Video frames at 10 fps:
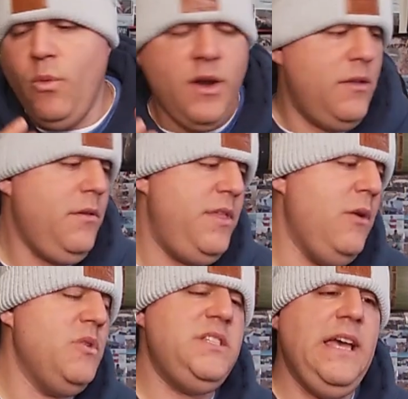one other
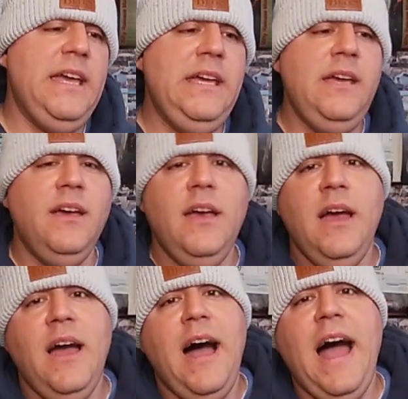thing with Ziggy.
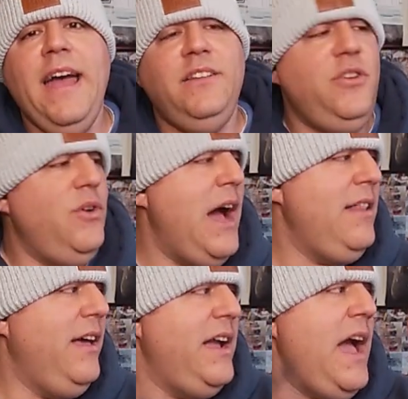I
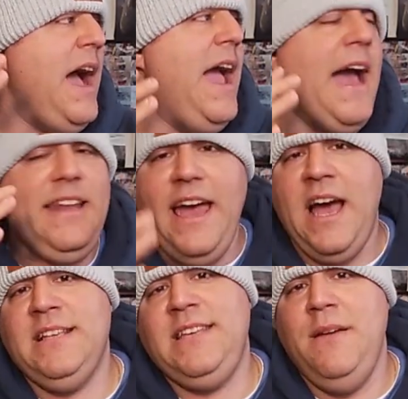had to
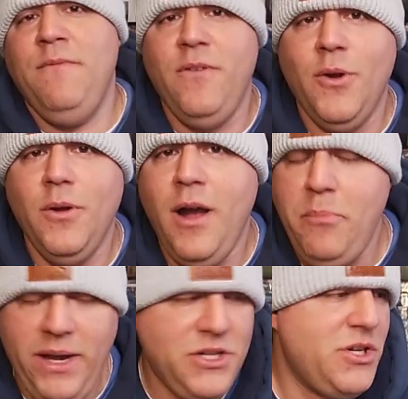ask him for a
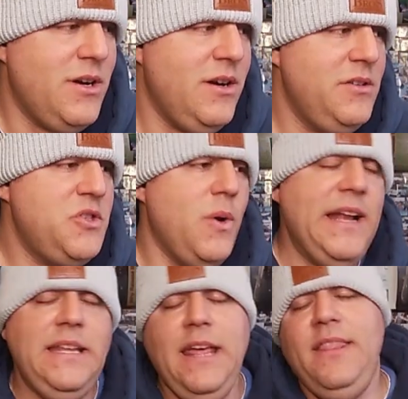picture, so I
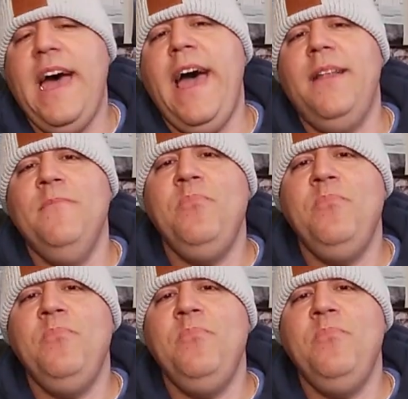did that.